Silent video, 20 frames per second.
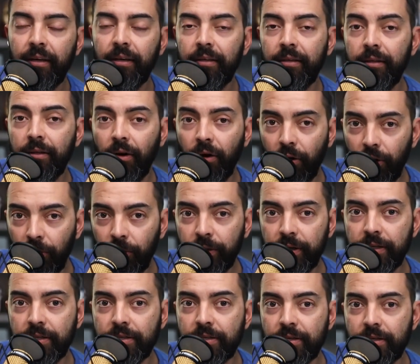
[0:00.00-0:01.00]
He
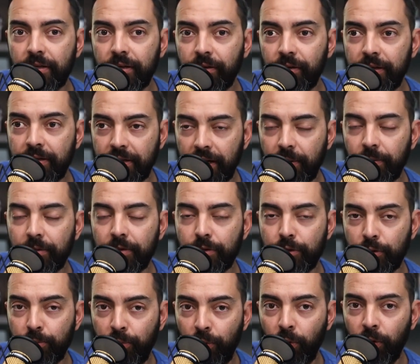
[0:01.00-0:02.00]
always is able to
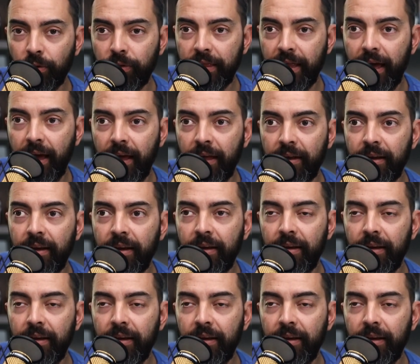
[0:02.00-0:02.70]
support that